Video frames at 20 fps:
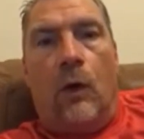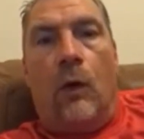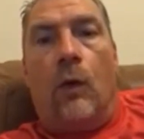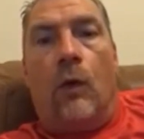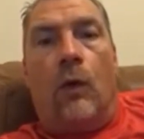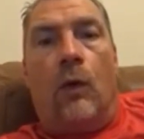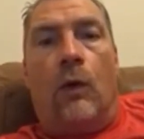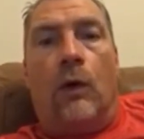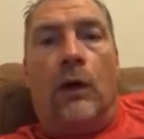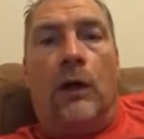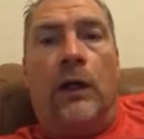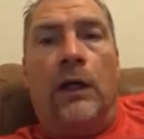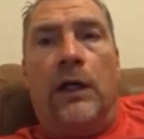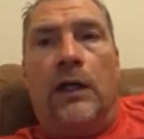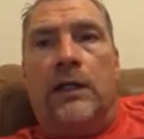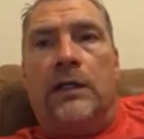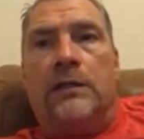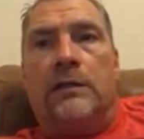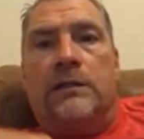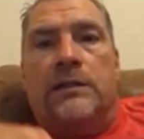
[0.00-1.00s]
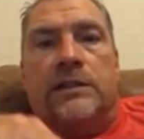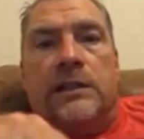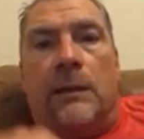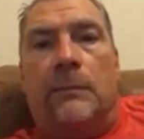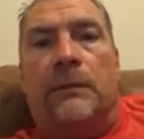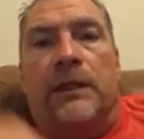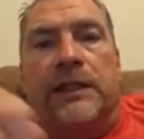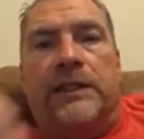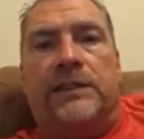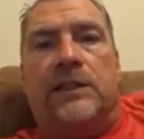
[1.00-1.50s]
Or
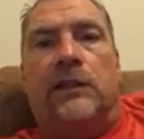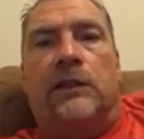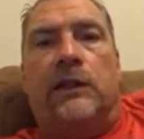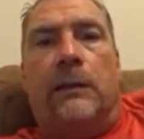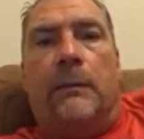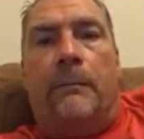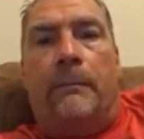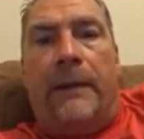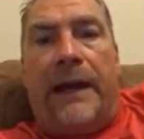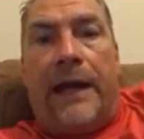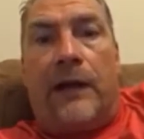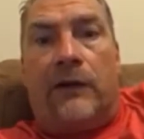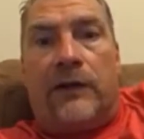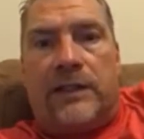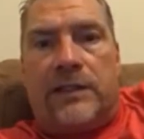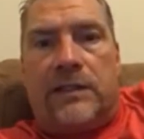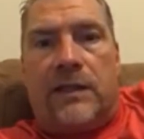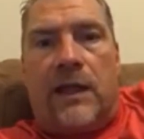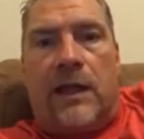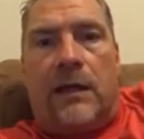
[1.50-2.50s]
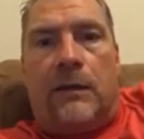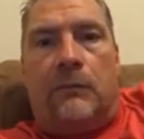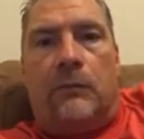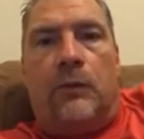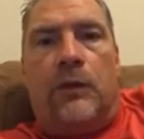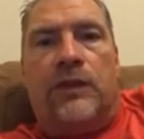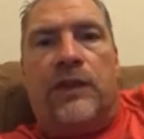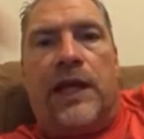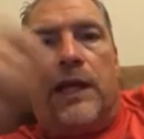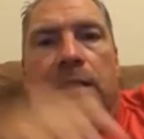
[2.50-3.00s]
somebody's going to embarrass
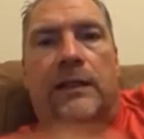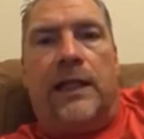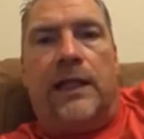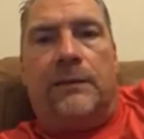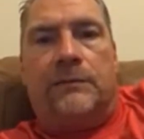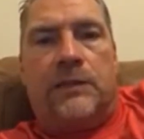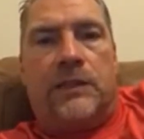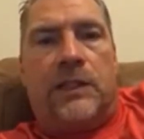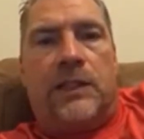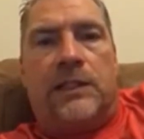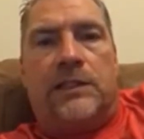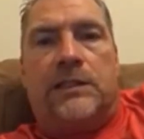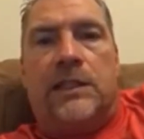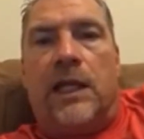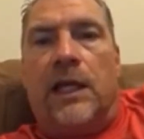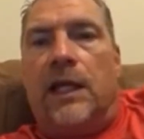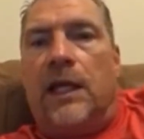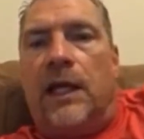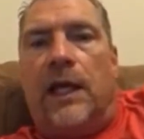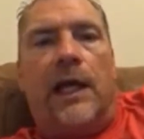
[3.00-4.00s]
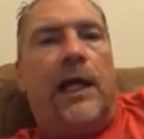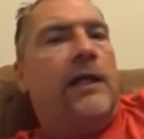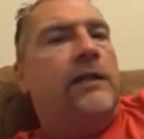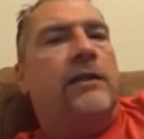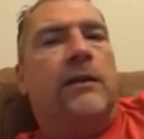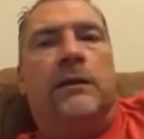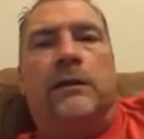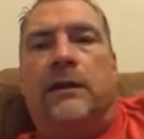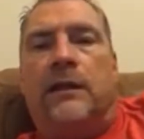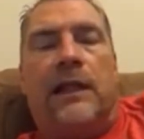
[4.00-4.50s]
them with that names list.
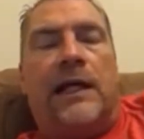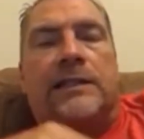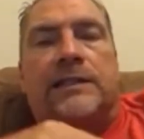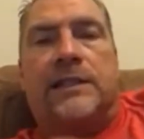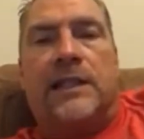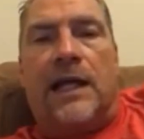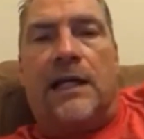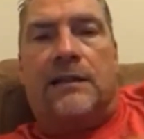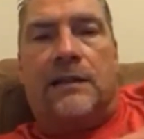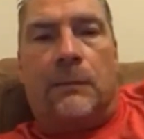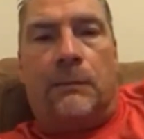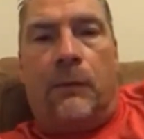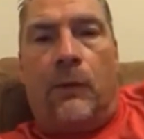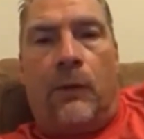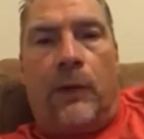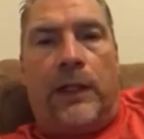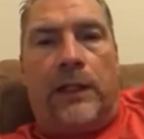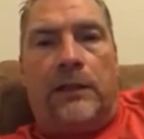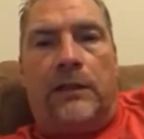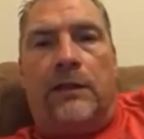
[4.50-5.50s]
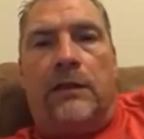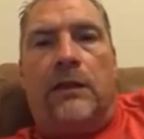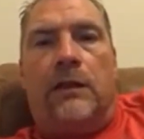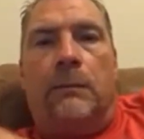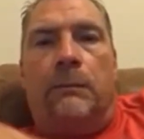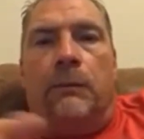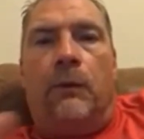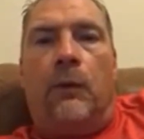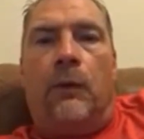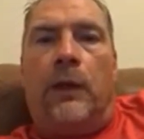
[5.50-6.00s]
And that's not the point.
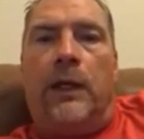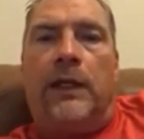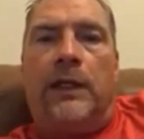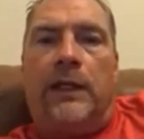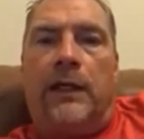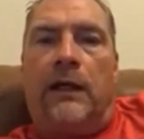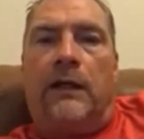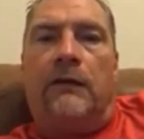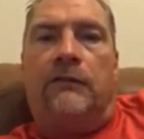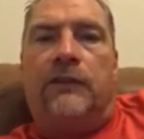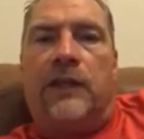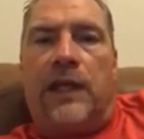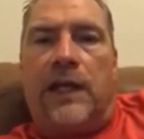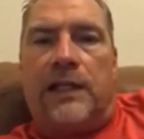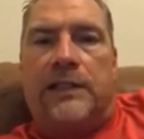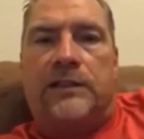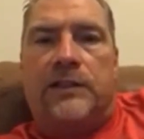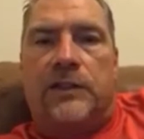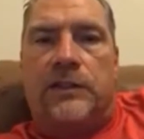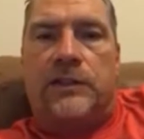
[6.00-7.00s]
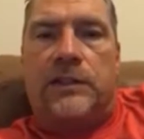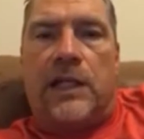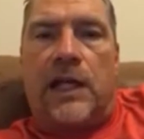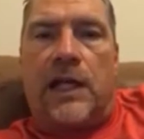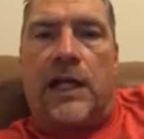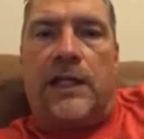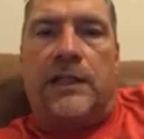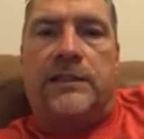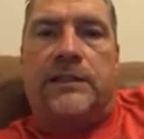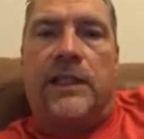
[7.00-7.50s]
The point of the
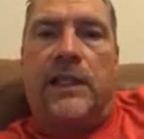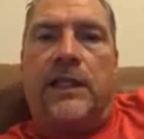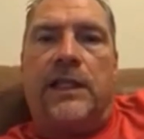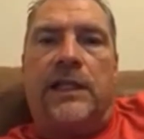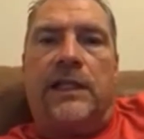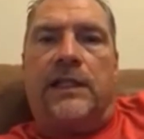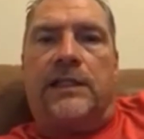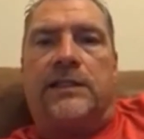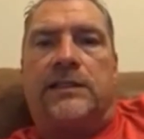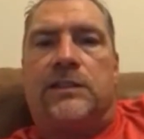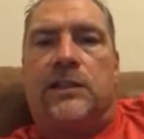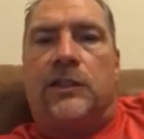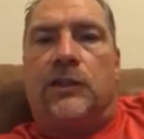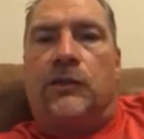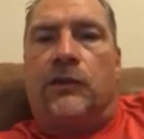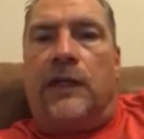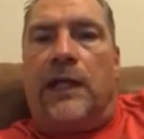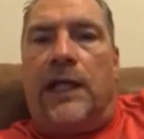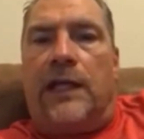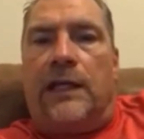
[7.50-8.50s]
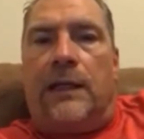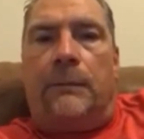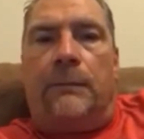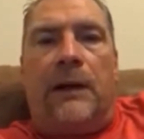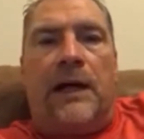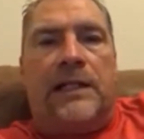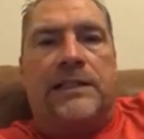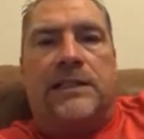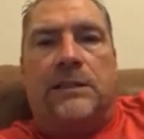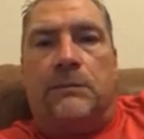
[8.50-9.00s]
exercise is to create a
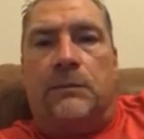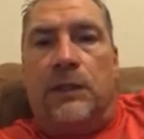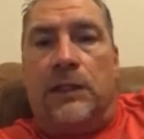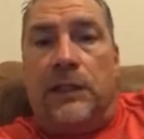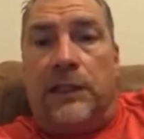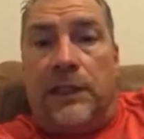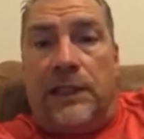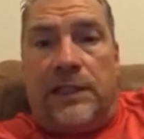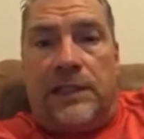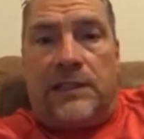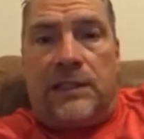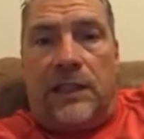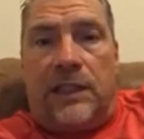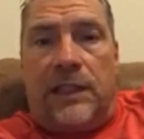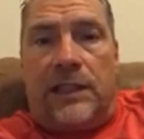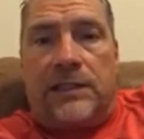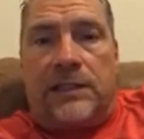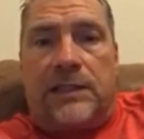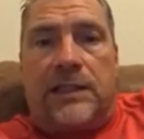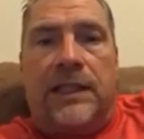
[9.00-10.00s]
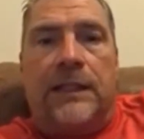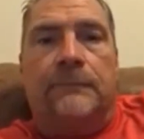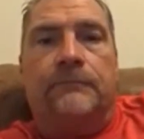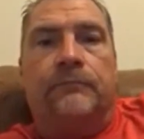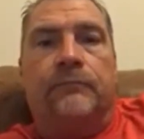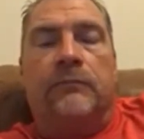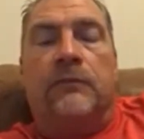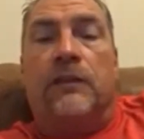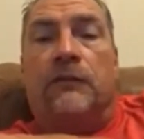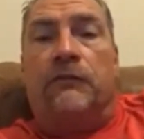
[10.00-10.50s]
possibilities list
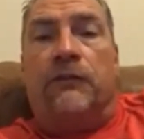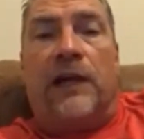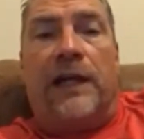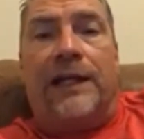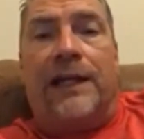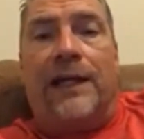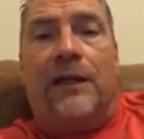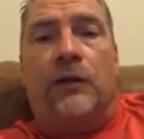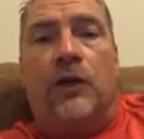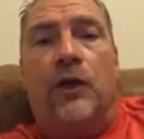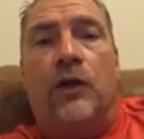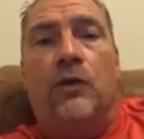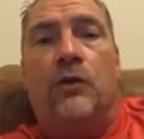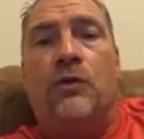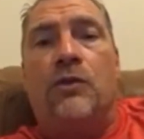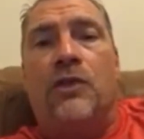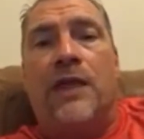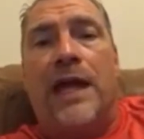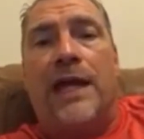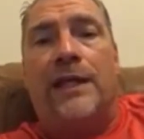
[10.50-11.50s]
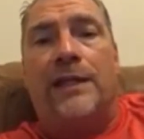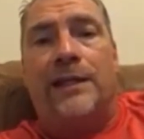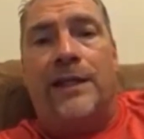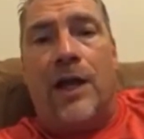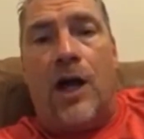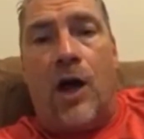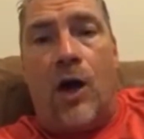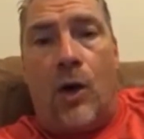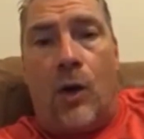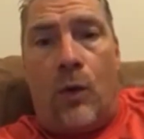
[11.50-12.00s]
to find out who they
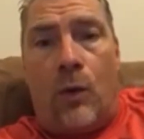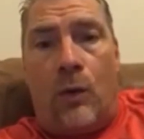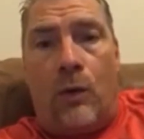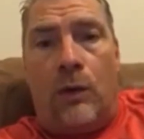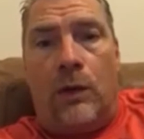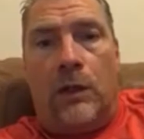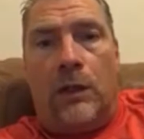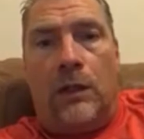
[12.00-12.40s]
know,